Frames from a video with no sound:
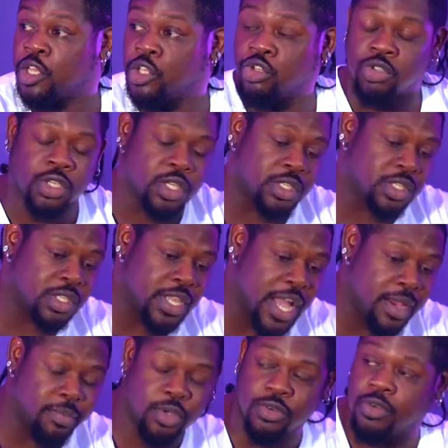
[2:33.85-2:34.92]
You shouldn't
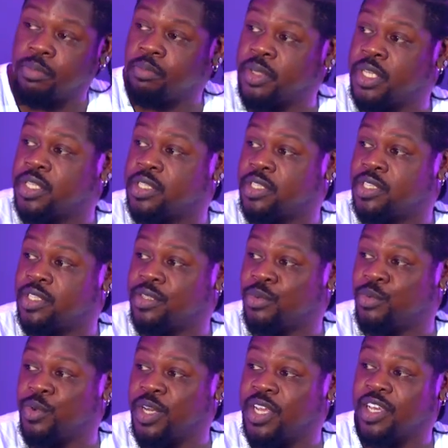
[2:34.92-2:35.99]
stop doing business
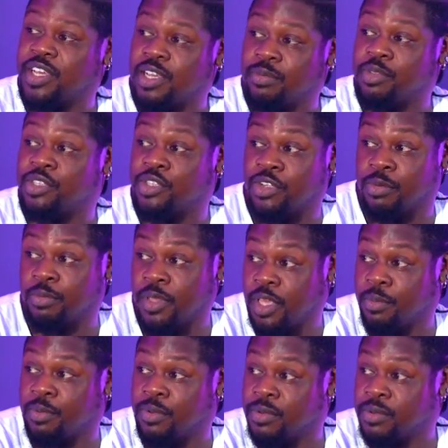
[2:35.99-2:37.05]
when it comes to your
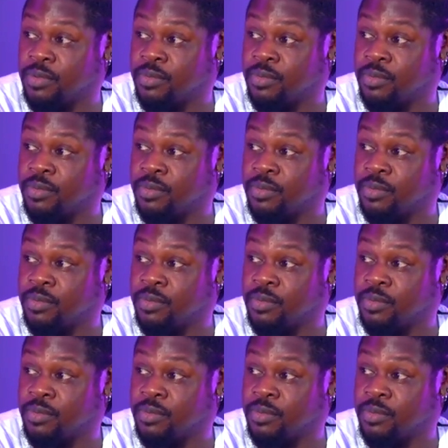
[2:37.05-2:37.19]
people.